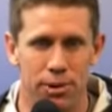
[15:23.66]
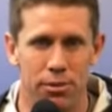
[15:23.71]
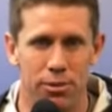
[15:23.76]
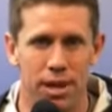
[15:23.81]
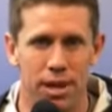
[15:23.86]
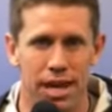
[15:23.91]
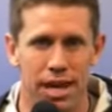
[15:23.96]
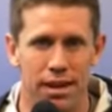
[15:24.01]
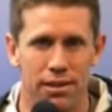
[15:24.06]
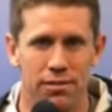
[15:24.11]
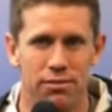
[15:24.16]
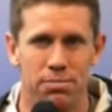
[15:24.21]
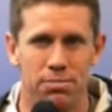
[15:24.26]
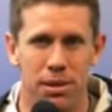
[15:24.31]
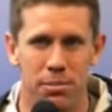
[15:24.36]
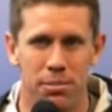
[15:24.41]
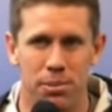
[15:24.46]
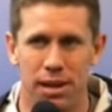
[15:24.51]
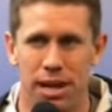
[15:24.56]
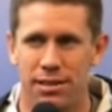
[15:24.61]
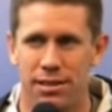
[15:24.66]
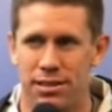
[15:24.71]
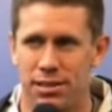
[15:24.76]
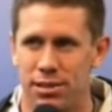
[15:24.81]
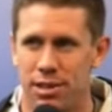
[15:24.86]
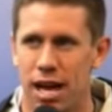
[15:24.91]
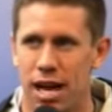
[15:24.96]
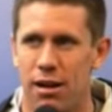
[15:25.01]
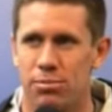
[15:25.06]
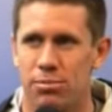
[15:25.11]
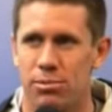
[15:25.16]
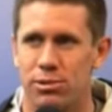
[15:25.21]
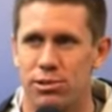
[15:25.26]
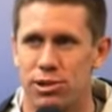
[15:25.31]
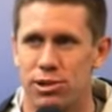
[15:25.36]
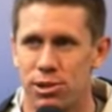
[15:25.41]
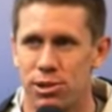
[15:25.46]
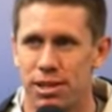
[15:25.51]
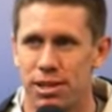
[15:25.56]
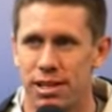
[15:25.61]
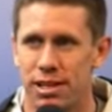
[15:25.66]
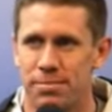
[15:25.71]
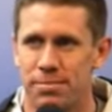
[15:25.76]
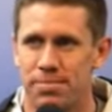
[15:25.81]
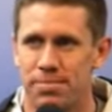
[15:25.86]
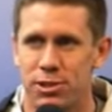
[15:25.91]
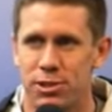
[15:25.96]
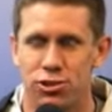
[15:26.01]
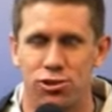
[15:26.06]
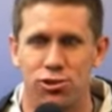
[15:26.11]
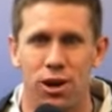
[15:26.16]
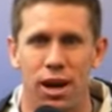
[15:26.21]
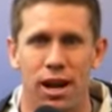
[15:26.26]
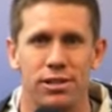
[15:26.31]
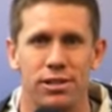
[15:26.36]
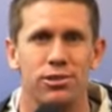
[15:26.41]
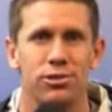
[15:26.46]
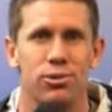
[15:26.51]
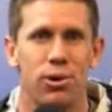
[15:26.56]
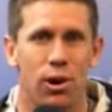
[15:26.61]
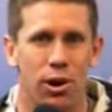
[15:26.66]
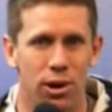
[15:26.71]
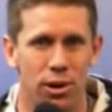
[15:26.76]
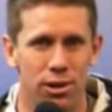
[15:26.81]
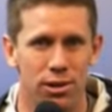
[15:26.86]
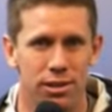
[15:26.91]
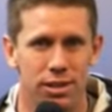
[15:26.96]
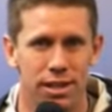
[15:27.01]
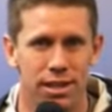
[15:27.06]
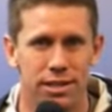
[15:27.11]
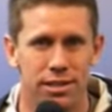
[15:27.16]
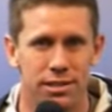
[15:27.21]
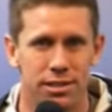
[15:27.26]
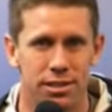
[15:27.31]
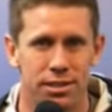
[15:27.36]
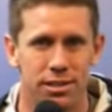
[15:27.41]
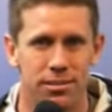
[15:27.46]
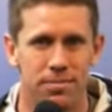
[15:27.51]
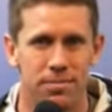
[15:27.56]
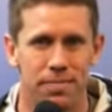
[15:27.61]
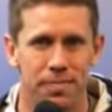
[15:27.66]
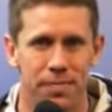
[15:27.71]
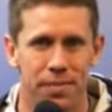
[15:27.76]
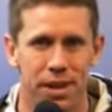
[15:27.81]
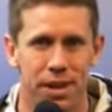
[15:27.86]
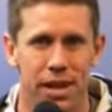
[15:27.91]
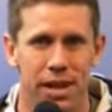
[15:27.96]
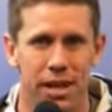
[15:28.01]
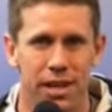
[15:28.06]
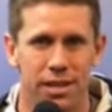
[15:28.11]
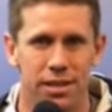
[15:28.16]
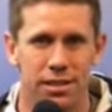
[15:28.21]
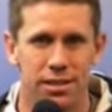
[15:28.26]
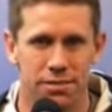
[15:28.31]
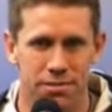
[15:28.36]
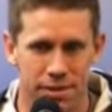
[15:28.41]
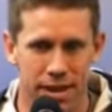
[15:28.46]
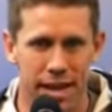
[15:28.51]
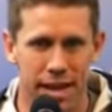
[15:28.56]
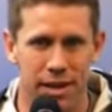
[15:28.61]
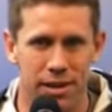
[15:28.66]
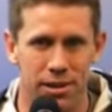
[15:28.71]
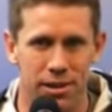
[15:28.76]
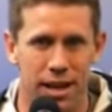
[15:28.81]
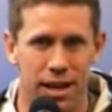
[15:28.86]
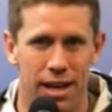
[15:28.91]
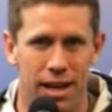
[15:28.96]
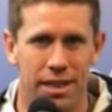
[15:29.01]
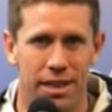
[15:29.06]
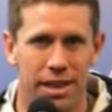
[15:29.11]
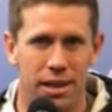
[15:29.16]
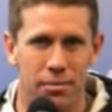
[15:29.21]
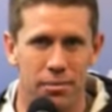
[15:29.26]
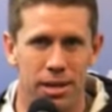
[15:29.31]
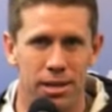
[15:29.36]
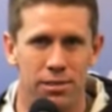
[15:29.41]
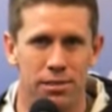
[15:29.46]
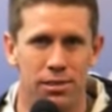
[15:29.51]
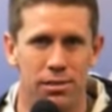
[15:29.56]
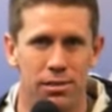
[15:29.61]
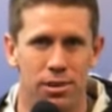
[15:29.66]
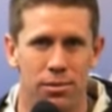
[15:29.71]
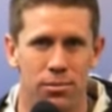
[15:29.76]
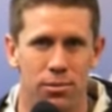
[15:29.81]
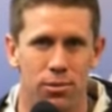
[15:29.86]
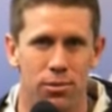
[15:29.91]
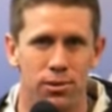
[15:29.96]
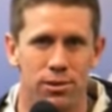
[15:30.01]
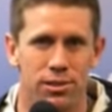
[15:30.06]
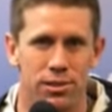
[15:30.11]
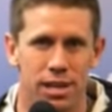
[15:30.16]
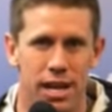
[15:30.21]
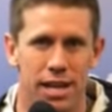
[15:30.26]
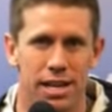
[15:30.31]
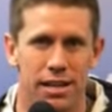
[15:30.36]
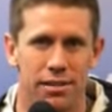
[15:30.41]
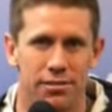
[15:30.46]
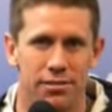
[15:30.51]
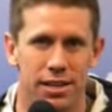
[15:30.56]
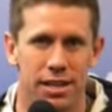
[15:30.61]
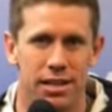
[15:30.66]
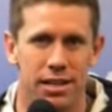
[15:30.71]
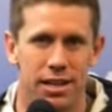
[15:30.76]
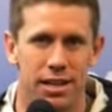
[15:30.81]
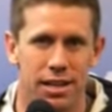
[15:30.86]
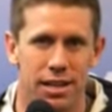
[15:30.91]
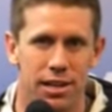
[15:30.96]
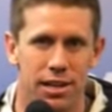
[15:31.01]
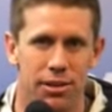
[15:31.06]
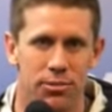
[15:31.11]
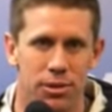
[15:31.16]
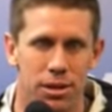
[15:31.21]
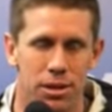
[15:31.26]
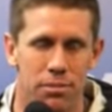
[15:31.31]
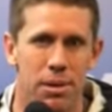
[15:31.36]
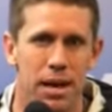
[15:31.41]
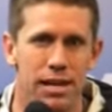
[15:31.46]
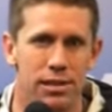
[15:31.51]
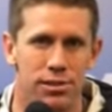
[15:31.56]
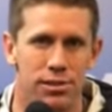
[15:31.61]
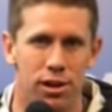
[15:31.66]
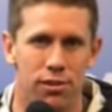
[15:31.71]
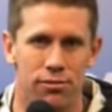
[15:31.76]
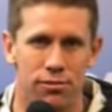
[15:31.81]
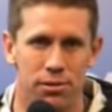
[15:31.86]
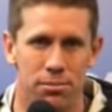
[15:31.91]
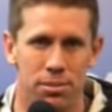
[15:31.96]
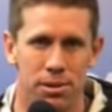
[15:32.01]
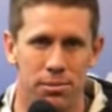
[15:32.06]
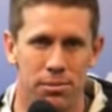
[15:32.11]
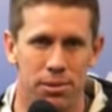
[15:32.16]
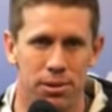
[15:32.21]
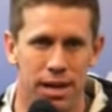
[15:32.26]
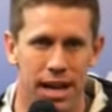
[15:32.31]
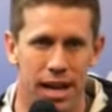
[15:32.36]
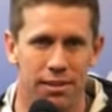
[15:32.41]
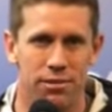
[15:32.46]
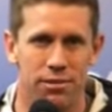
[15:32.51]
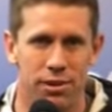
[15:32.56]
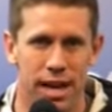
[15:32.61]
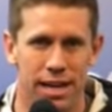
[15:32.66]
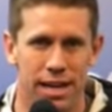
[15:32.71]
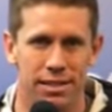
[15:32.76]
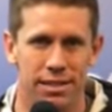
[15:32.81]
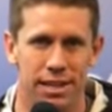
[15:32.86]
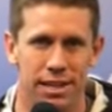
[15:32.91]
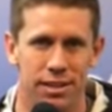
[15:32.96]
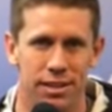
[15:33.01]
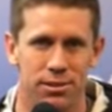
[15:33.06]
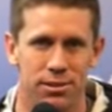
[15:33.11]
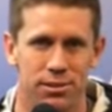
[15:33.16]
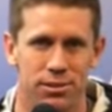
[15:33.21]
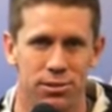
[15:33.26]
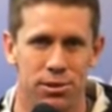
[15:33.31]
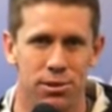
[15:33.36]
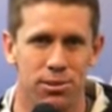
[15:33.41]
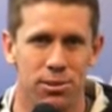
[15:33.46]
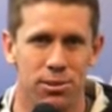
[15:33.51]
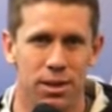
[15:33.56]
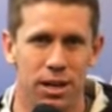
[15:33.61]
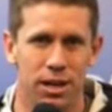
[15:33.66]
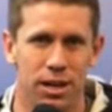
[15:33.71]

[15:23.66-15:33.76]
you give people out there the opportunity to try too hard and to fail, I think it makes a more exciting event, and I think it really pays off for the people that have their act together. So